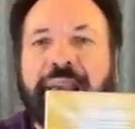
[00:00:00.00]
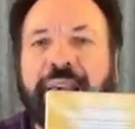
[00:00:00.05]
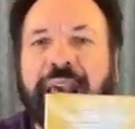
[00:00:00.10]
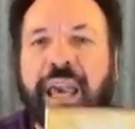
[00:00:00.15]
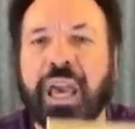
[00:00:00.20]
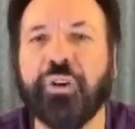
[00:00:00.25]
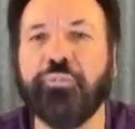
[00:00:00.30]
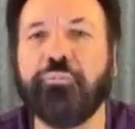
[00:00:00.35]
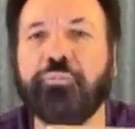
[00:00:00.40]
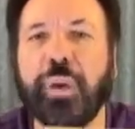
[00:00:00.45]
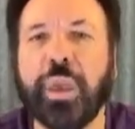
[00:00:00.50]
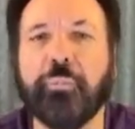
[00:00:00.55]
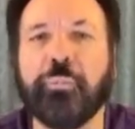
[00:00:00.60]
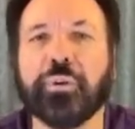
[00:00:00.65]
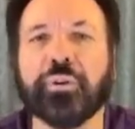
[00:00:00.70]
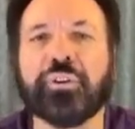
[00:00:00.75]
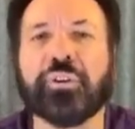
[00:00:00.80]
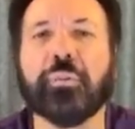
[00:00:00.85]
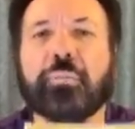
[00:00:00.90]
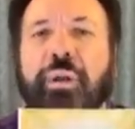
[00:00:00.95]
give
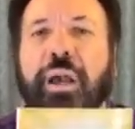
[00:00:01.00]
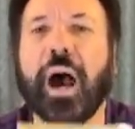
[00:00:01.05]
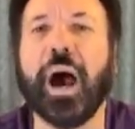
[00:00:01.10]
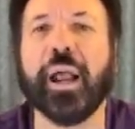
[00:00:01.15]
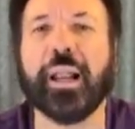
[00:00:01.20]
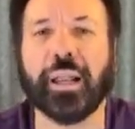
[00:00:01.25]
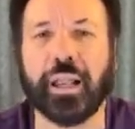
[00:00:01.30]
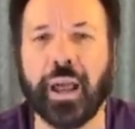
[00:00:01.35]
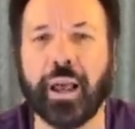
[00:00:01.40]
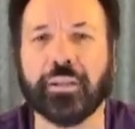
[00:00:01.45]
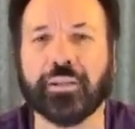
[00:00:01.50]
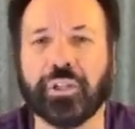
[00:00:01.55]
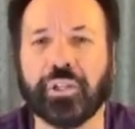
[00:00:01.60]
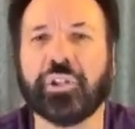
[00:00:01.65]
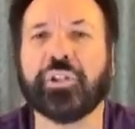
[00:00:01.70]
people some guidelines.